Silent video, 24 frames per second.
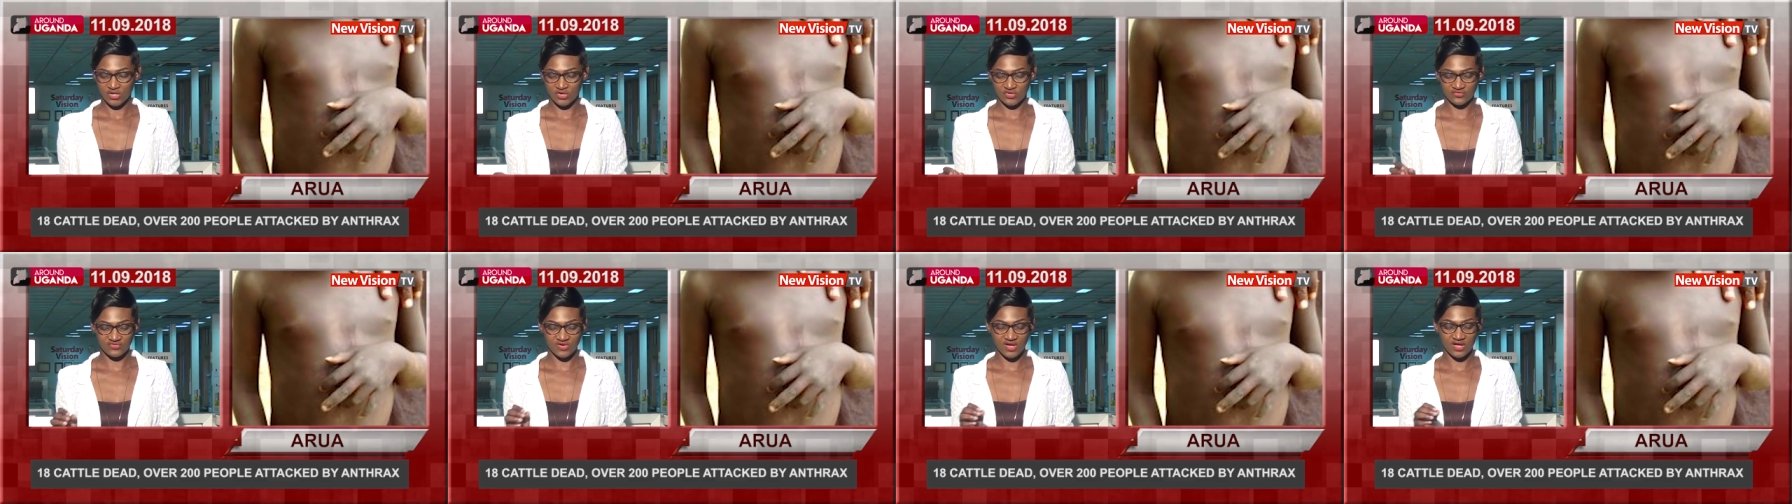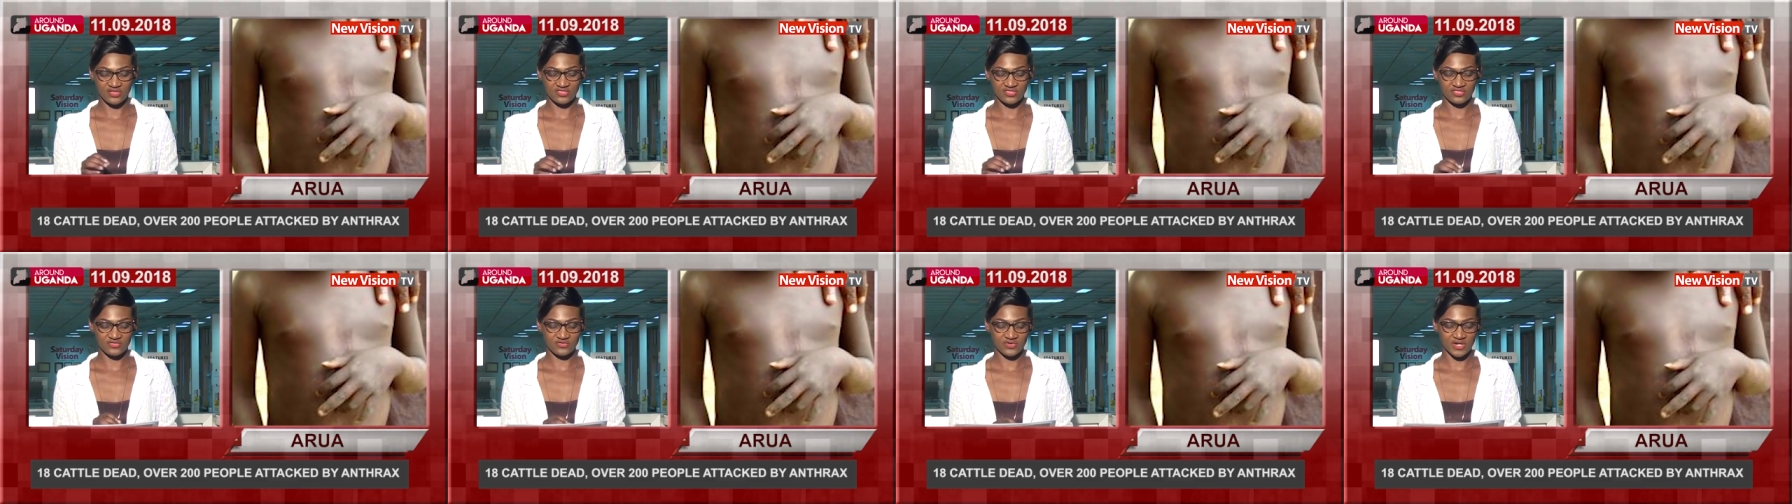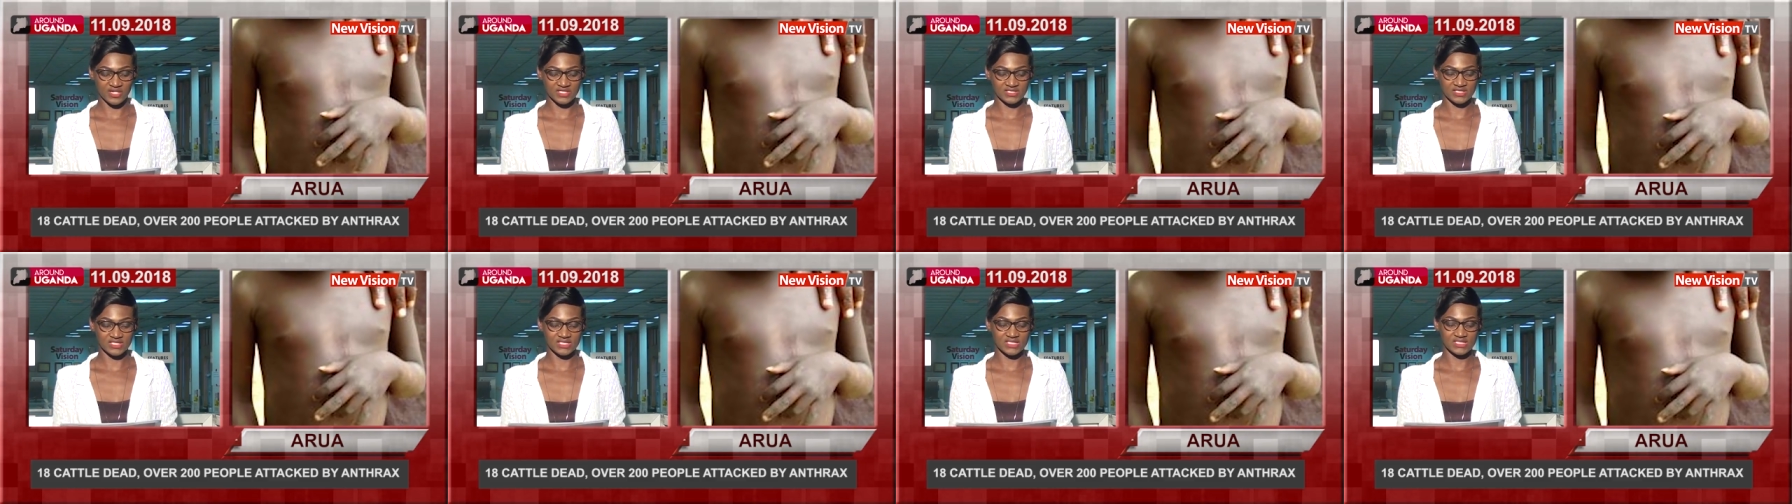of
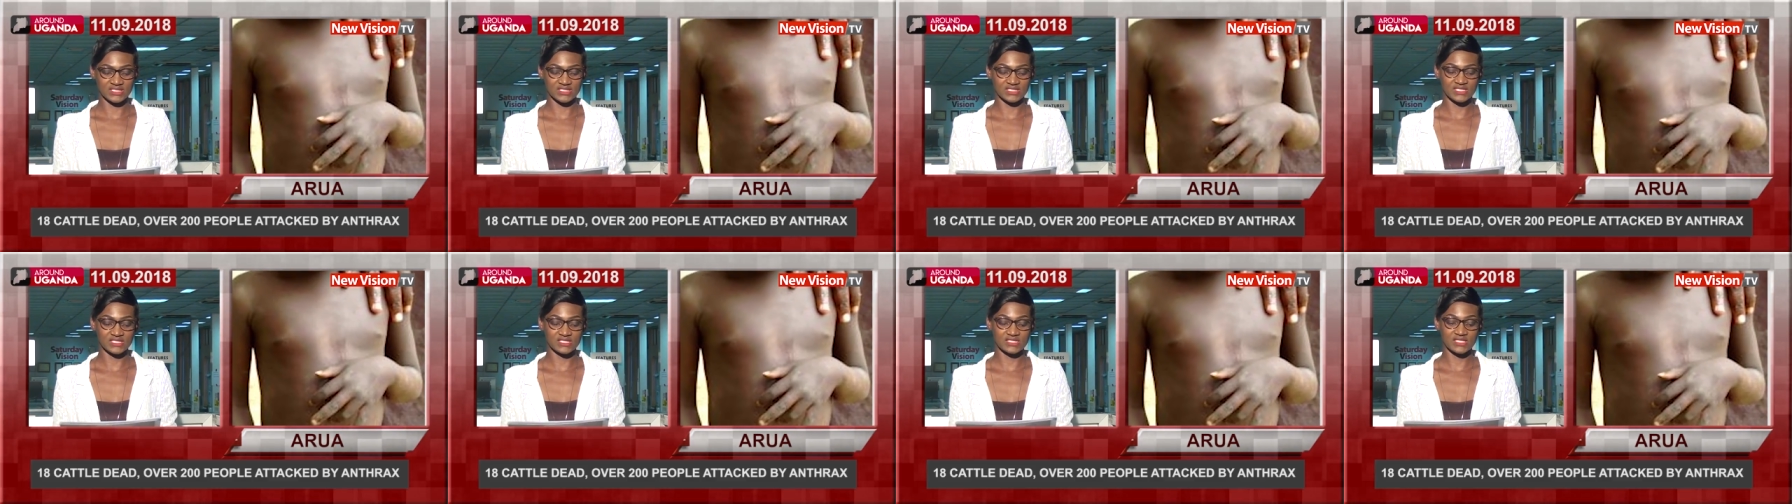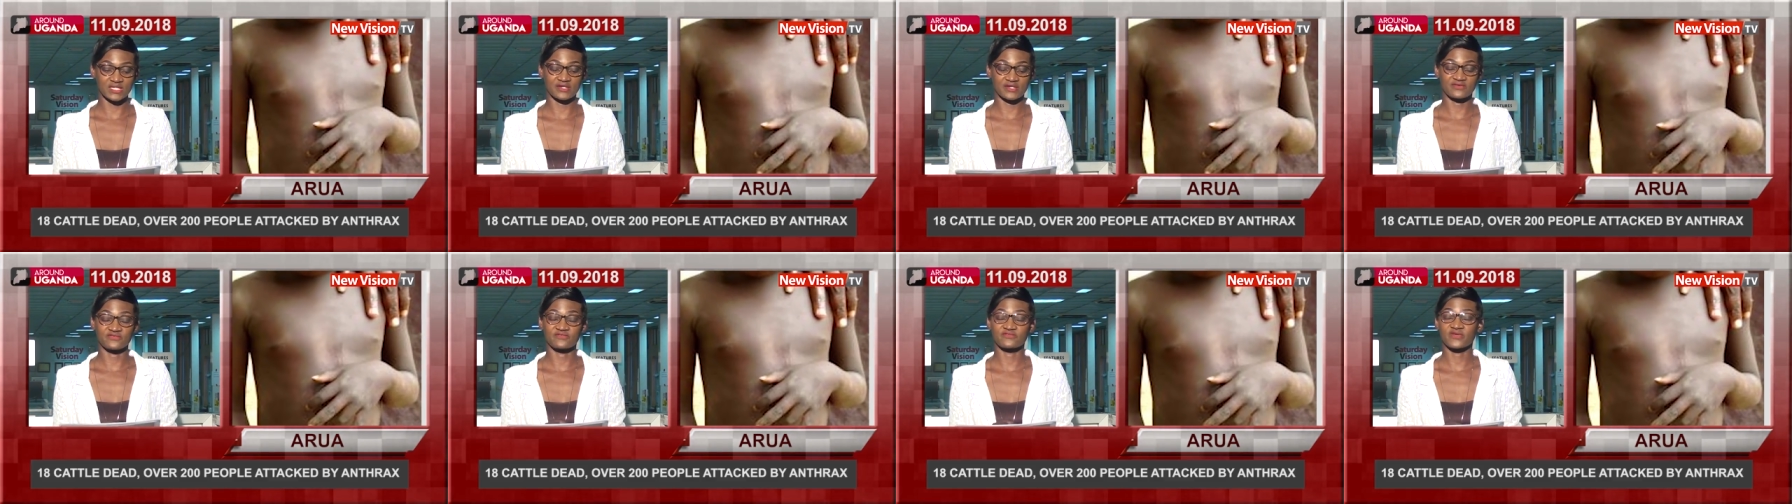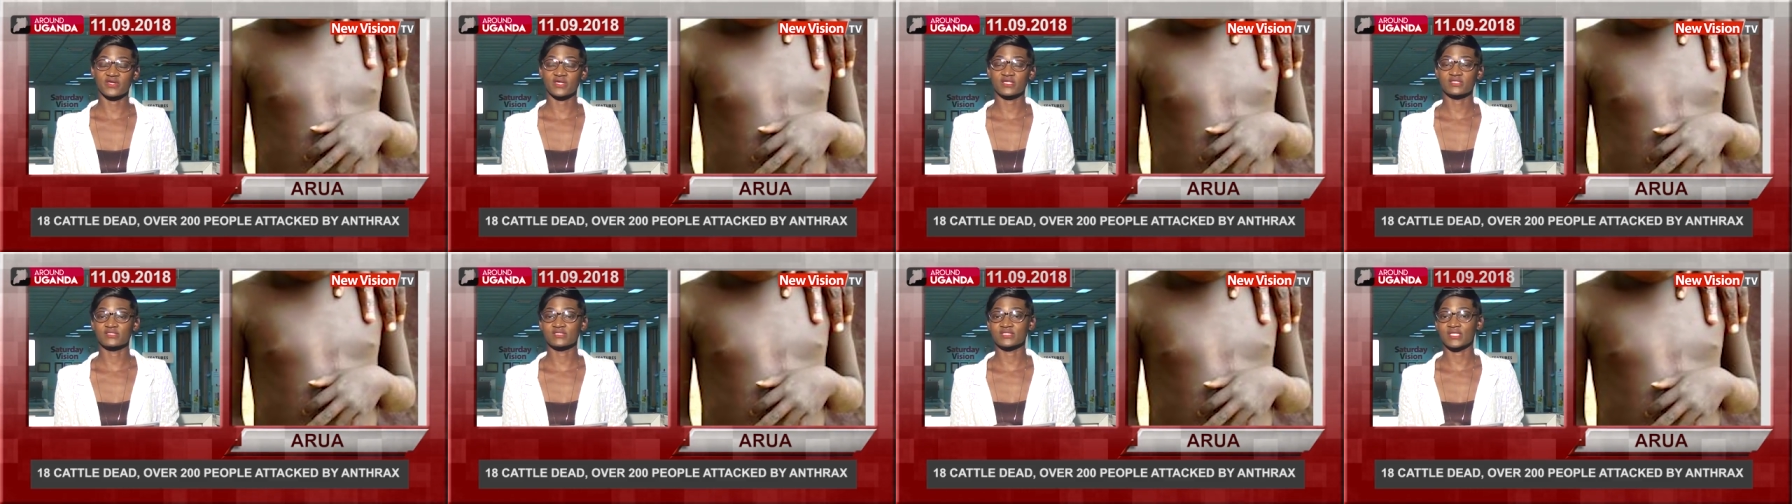anthrax, a disease that
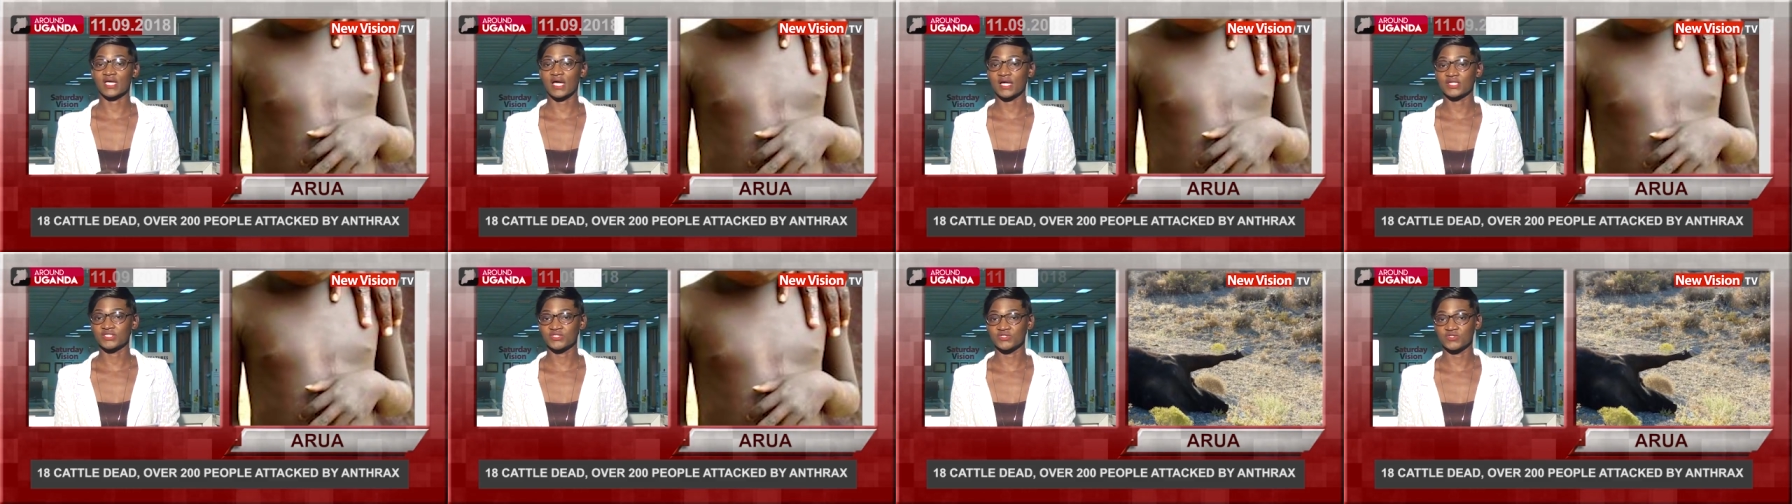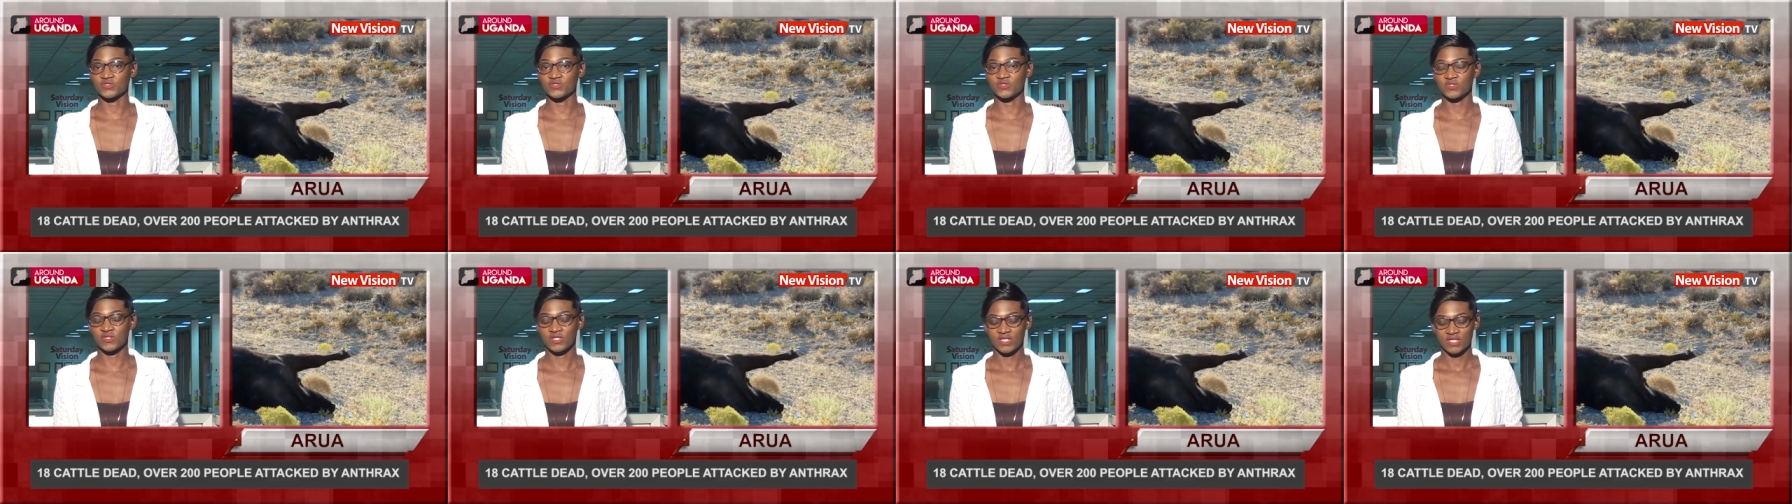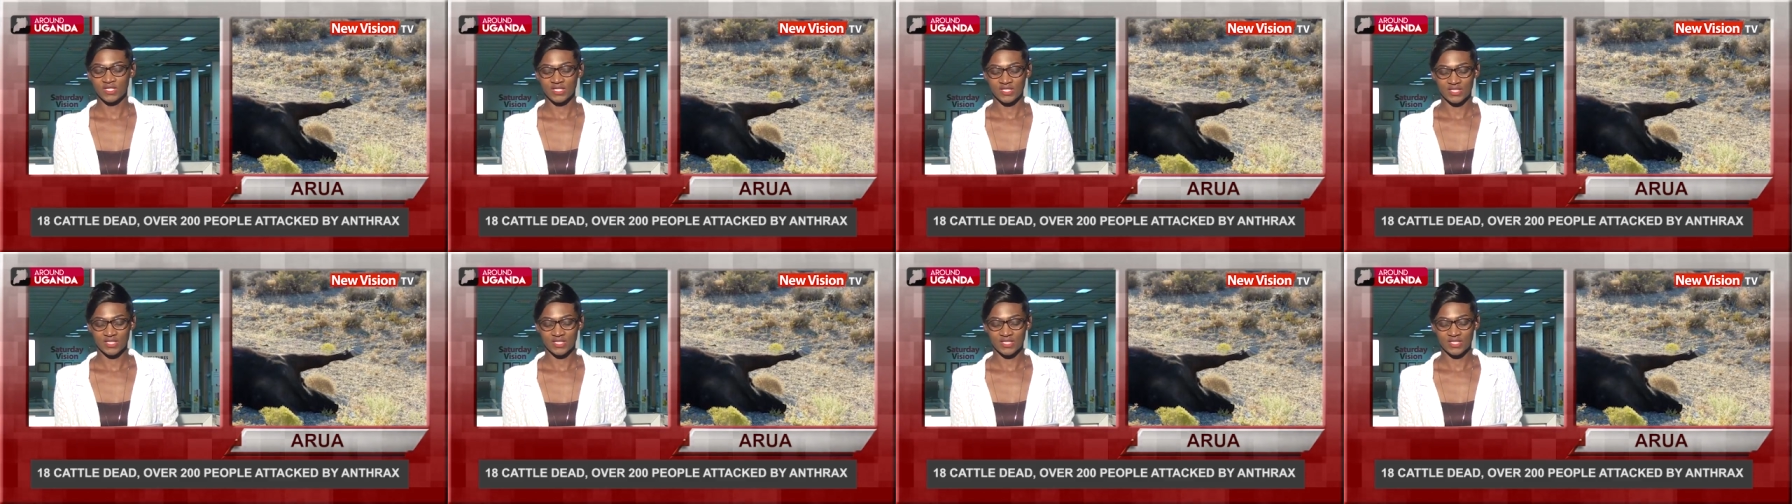affects cattle